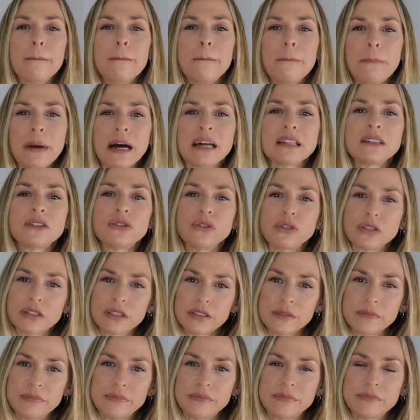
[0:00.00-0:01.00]

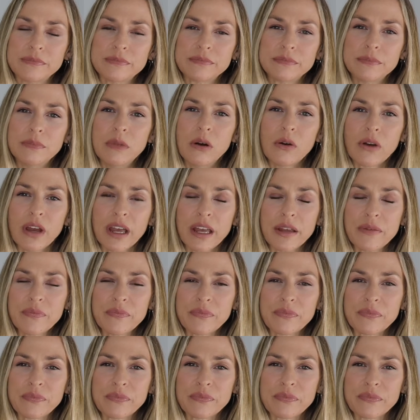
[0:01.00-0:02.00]
Pantoute, okay?
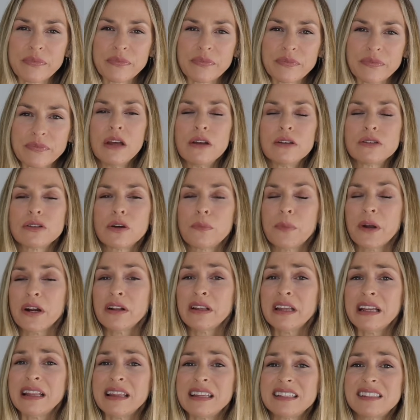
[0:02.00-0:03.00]
So
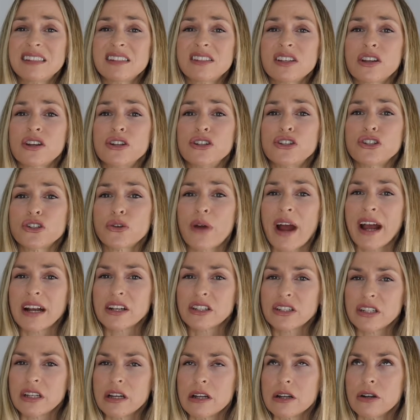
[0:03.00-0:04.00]
apparently this is a
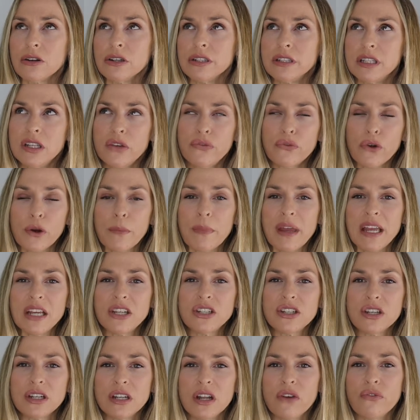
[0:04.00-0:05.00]
contraction or a
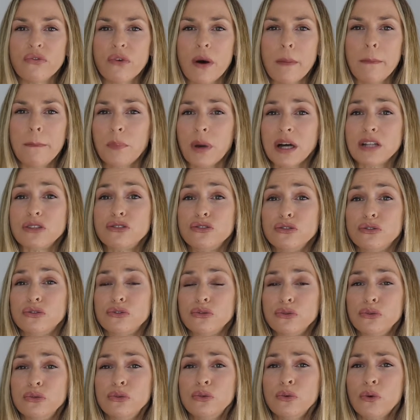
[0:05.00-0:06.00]
deformation of pas du
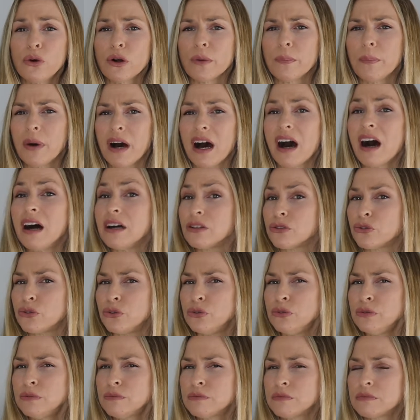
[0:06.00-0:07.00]
tout or pas en
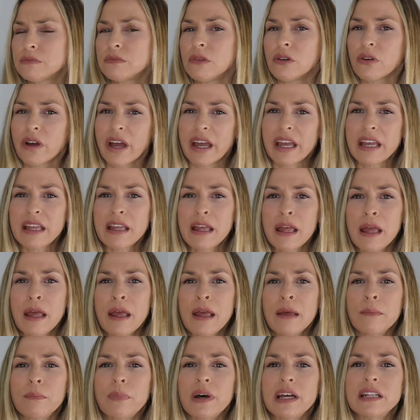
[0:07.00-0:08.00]
tout, okay?
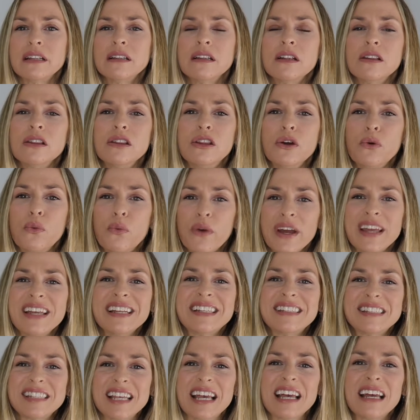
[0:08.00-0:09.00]
But the way
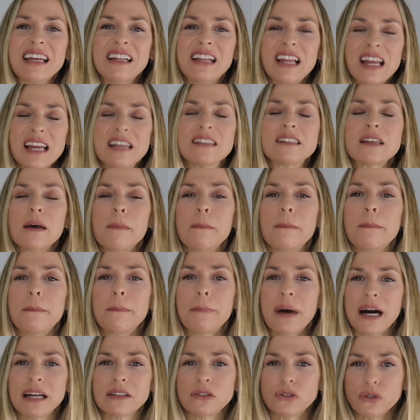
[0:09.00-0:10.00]
it's said is
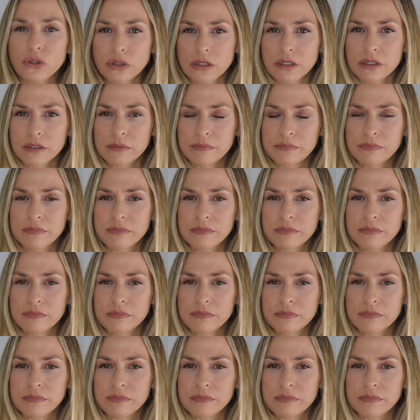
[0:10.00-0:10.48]
Pantoute,